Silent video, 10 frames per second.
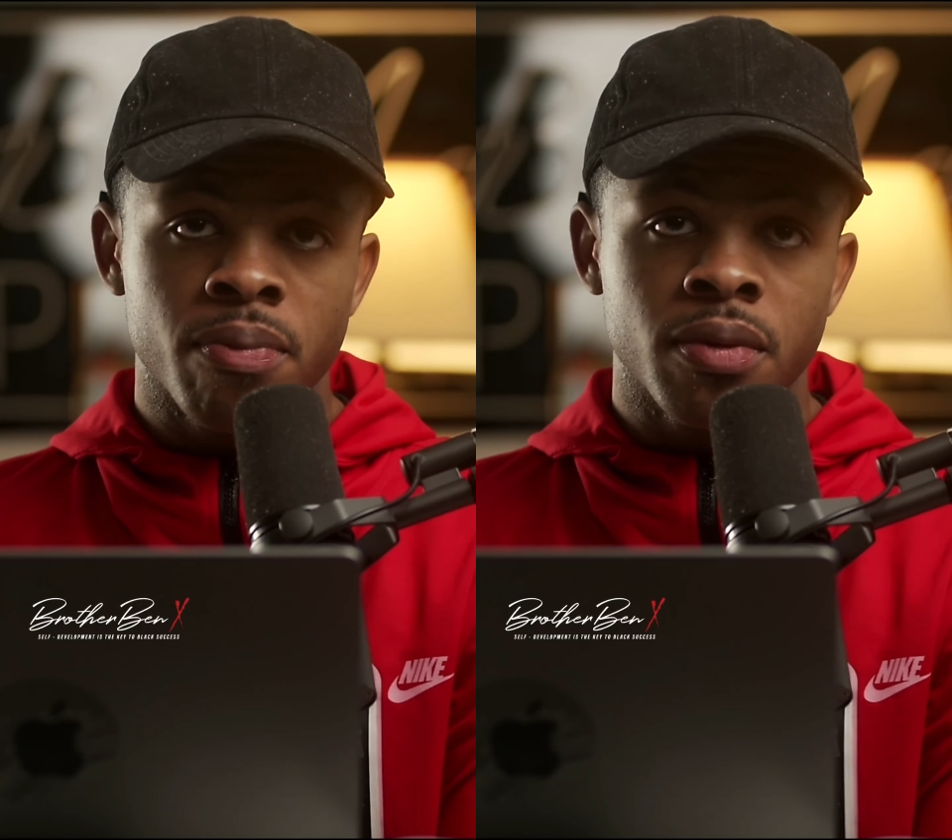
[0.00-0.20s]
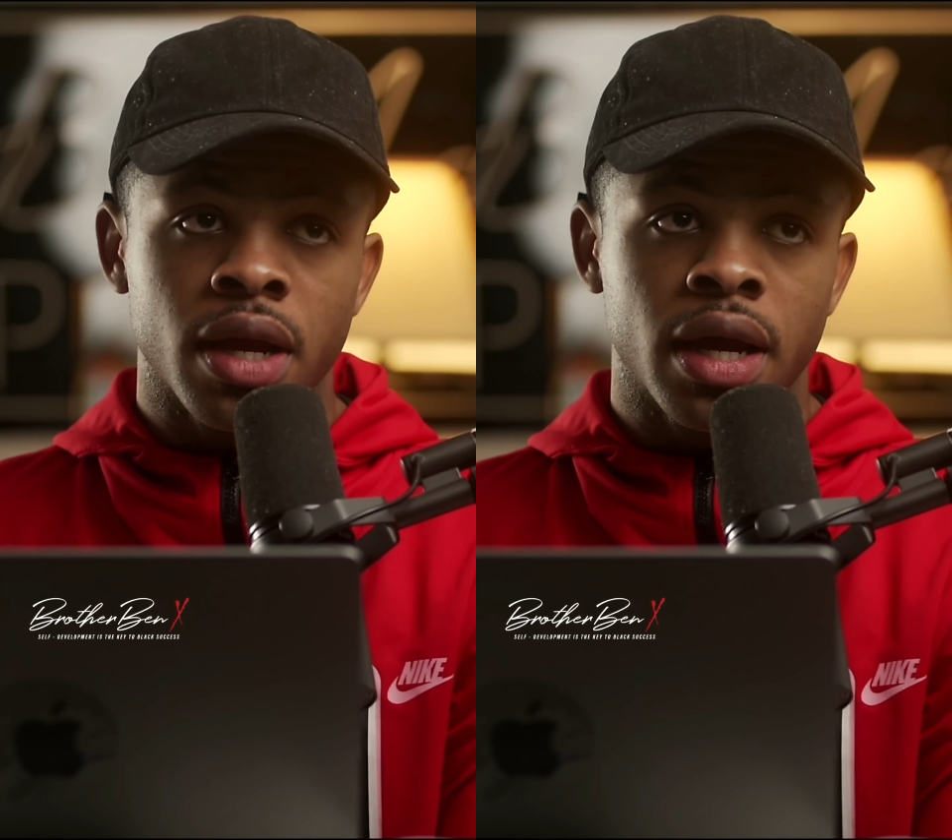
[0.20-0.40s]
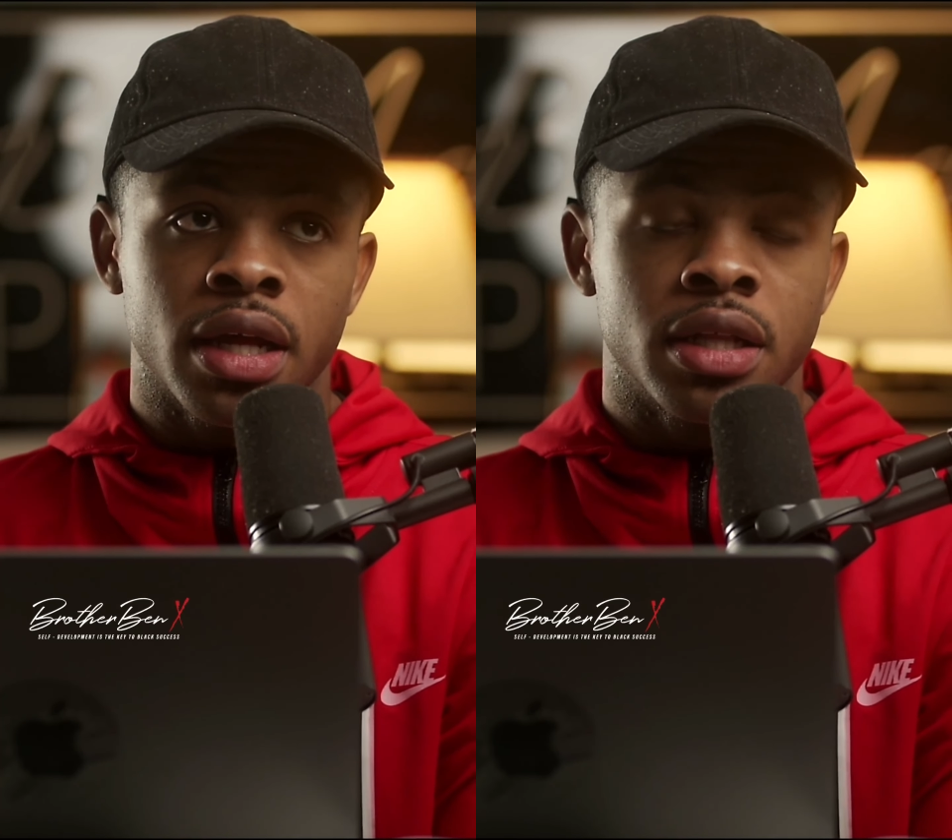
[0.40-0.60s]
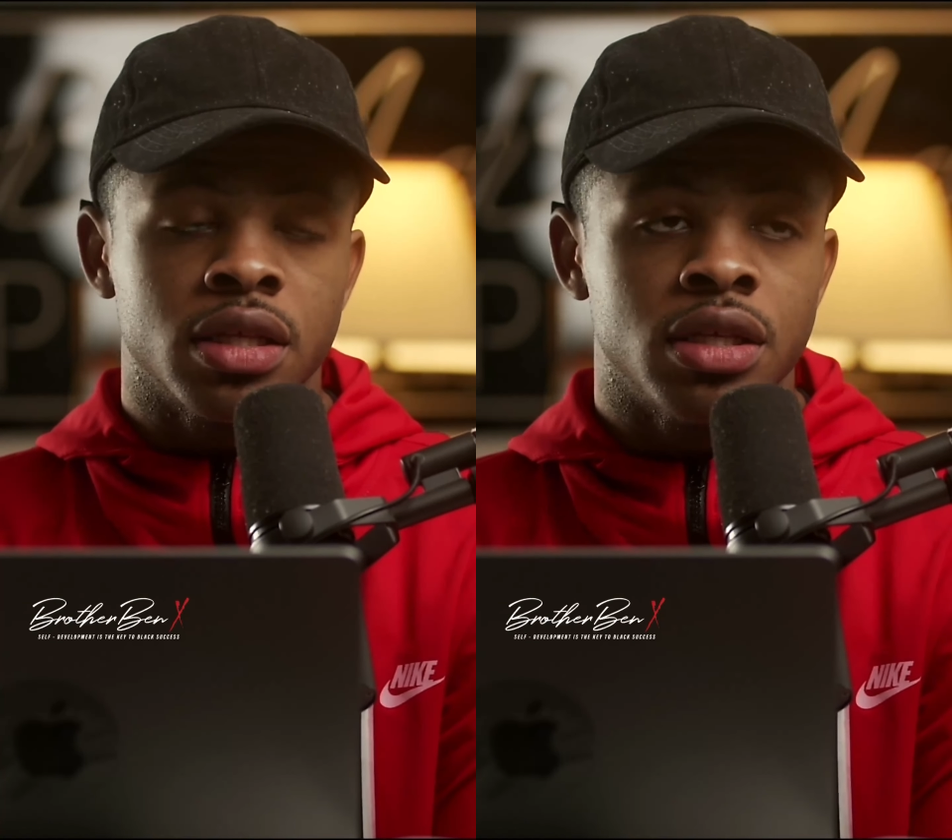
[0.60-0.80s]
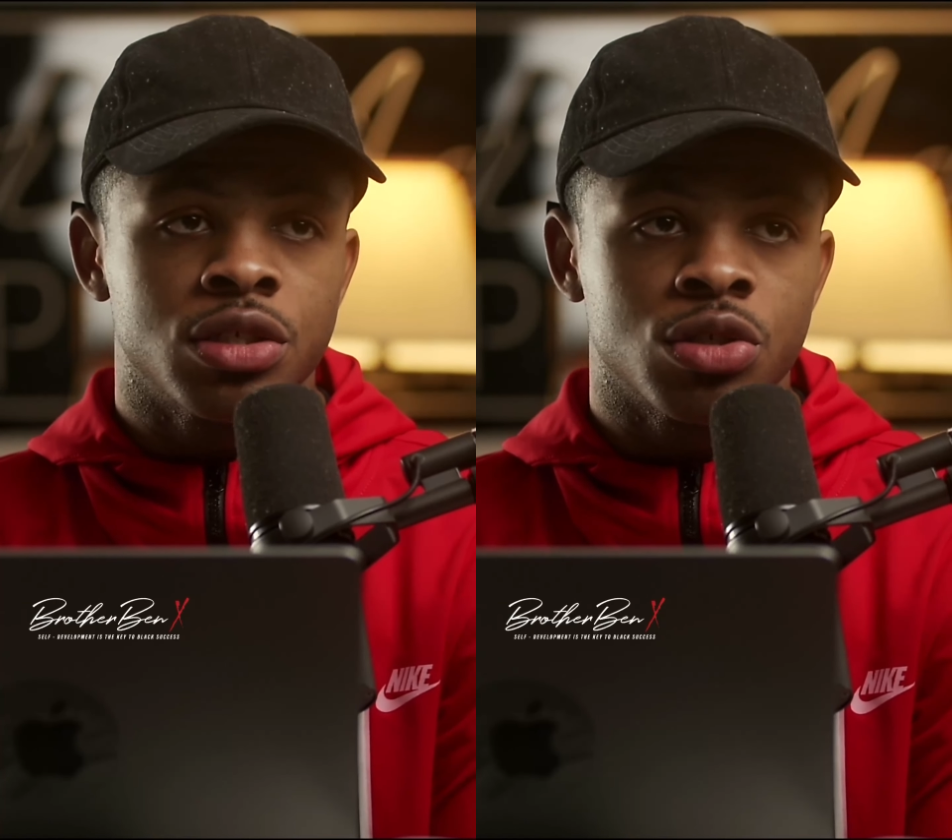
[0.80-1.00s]
And the
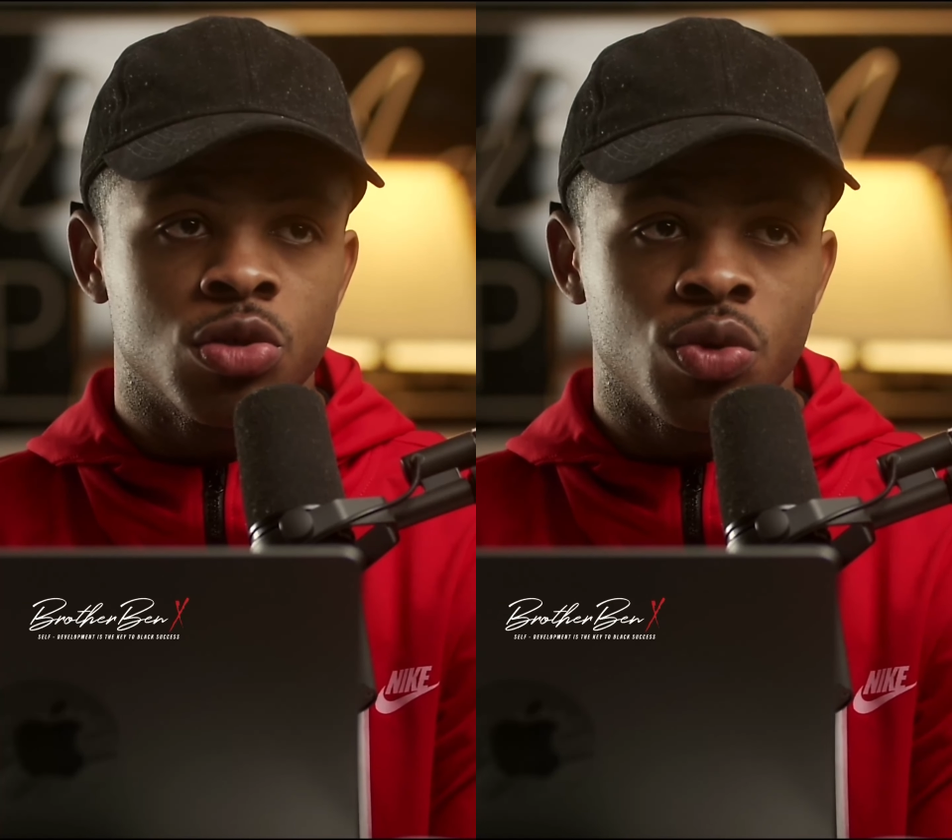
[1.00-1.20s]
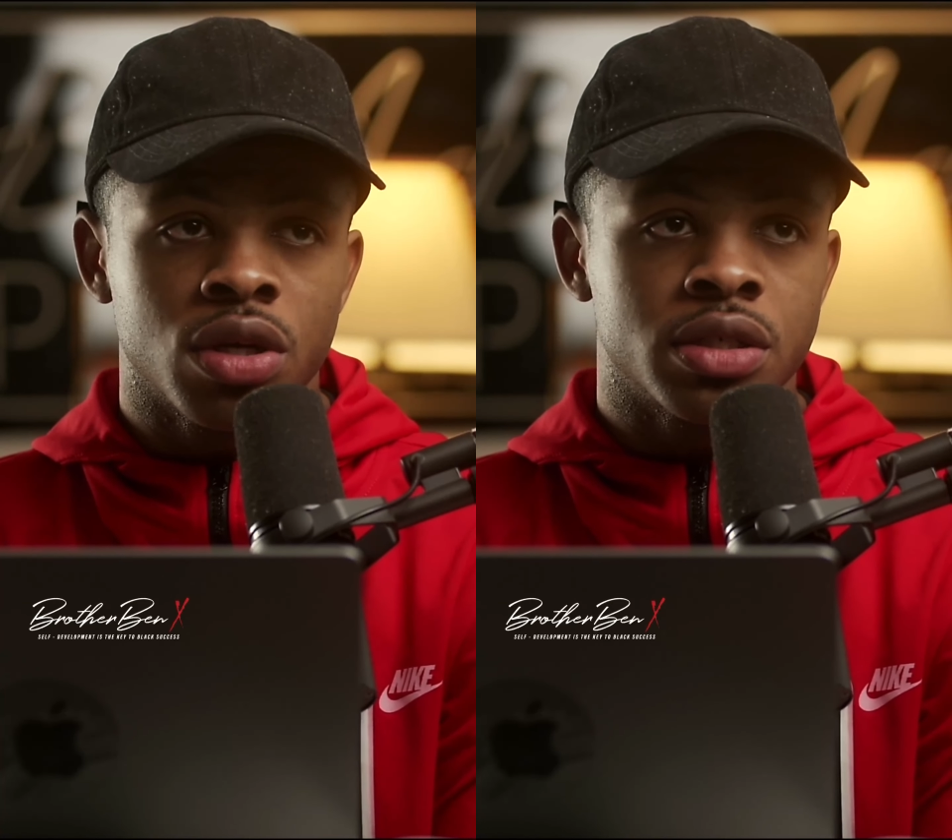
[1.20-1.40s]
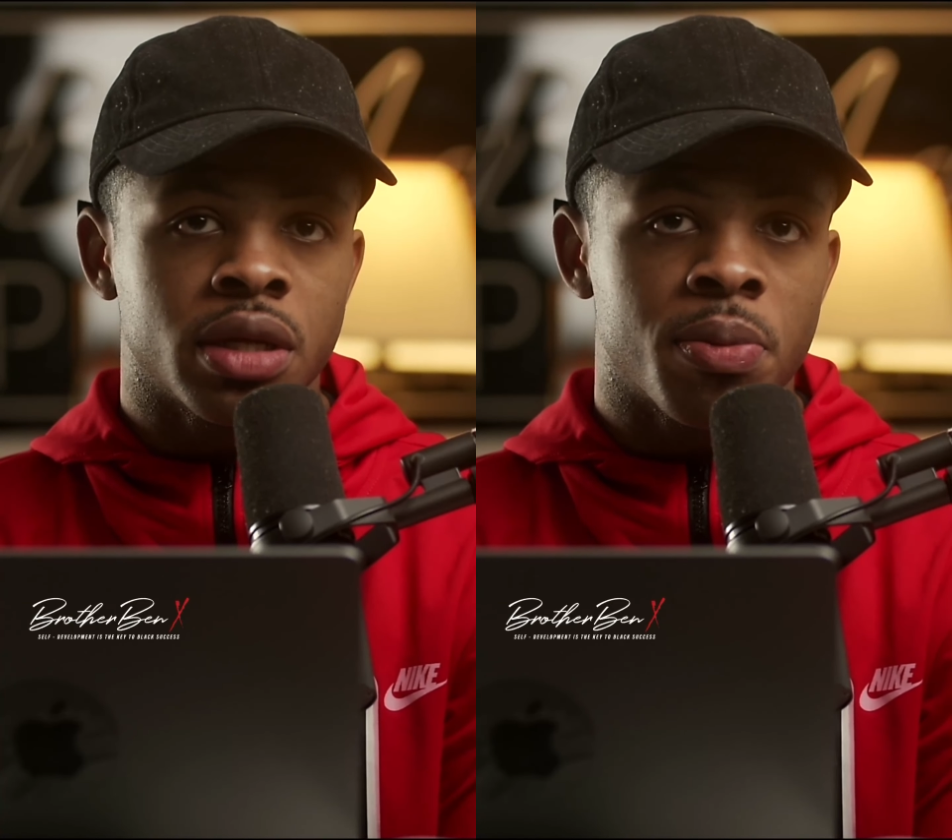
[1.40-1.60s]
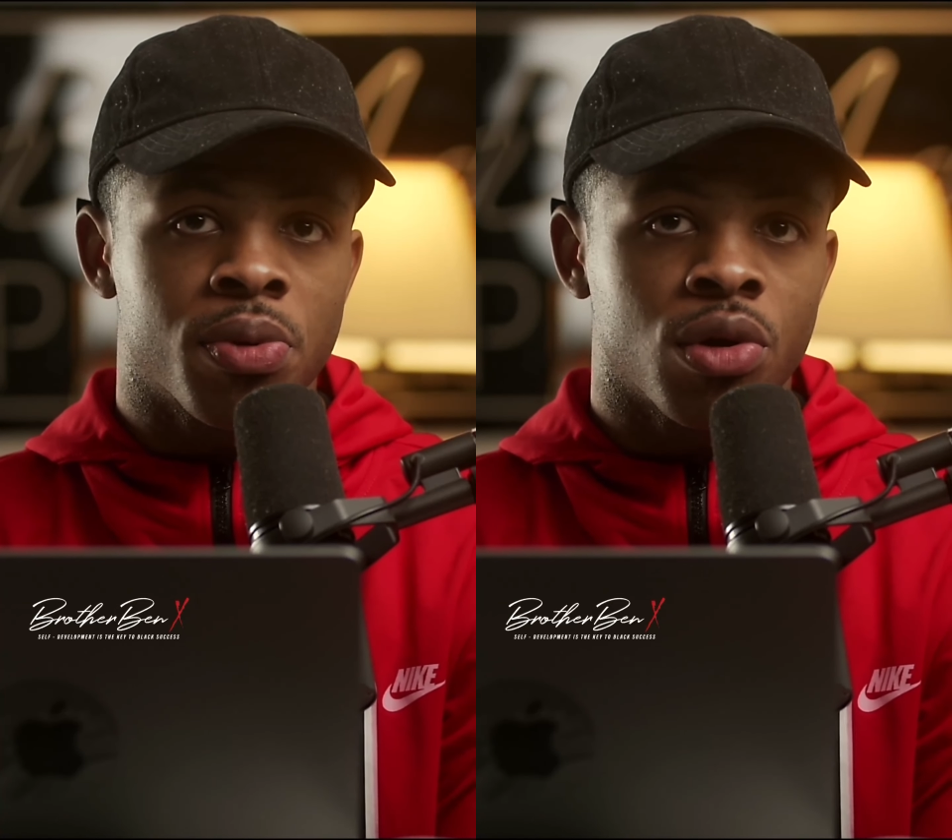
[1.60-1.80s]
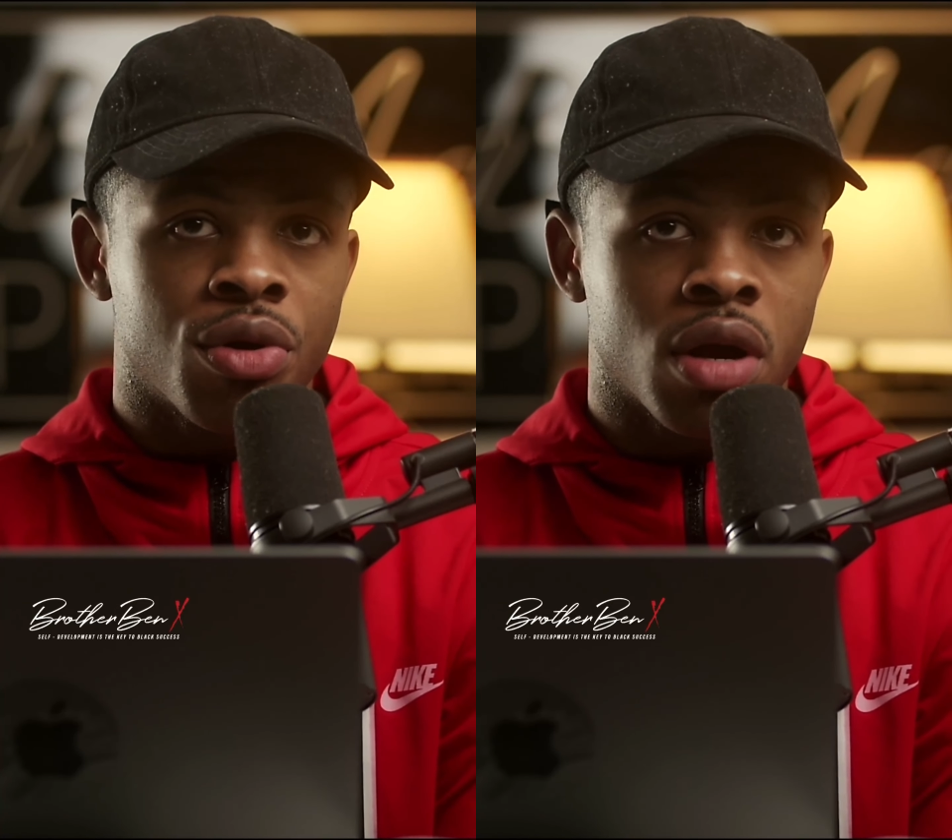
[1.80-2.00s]
digital real estate
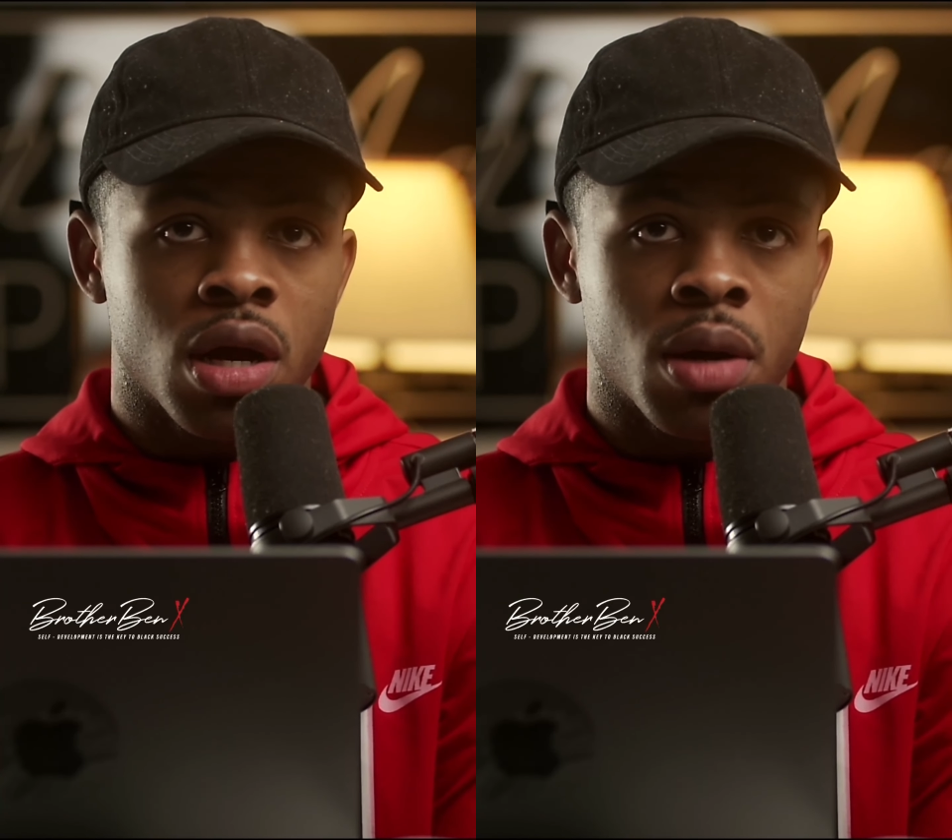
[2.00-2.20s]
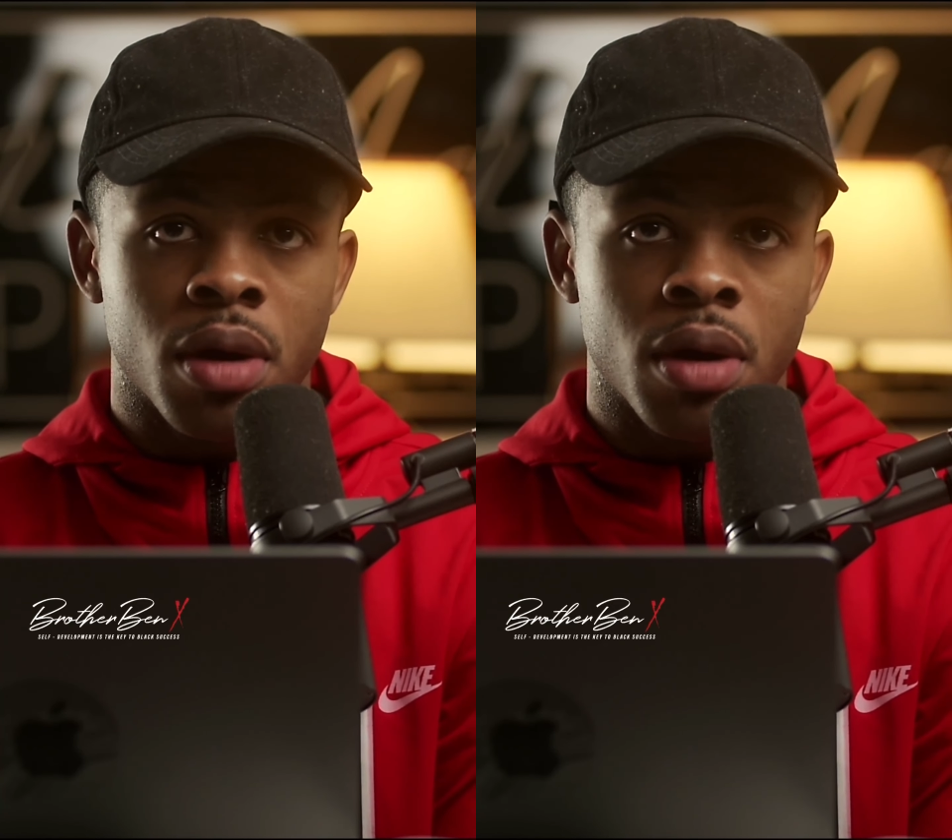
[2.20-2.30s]
program,